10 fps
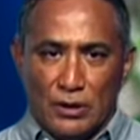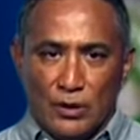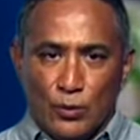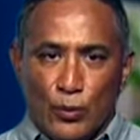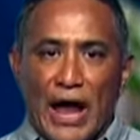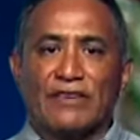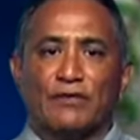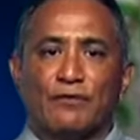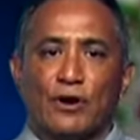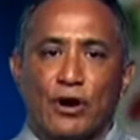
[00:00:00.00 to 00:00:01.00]
We ask
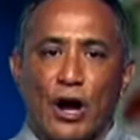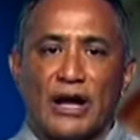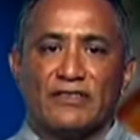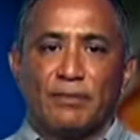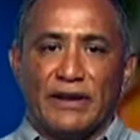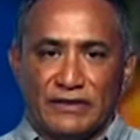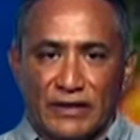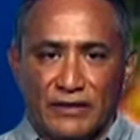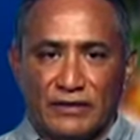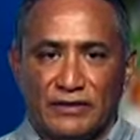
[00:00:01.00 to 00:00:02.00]
for God's
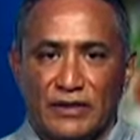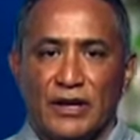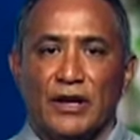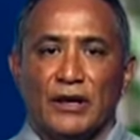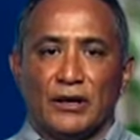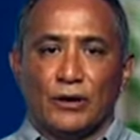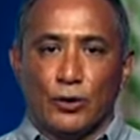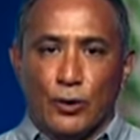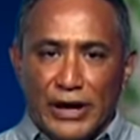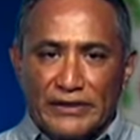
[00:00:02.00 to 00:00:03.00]
blessings,
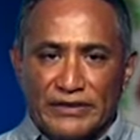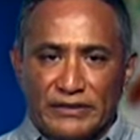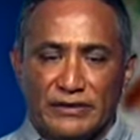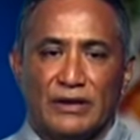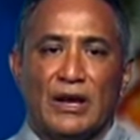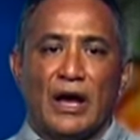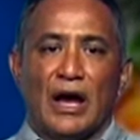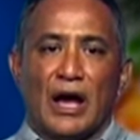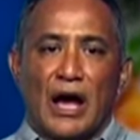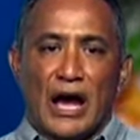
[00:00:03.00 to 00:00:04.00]
grace,
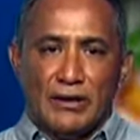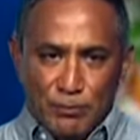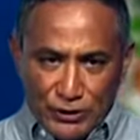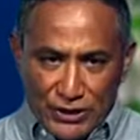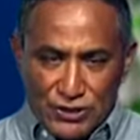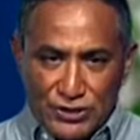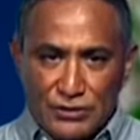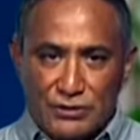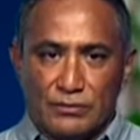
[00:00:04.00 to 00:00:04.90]
and protection.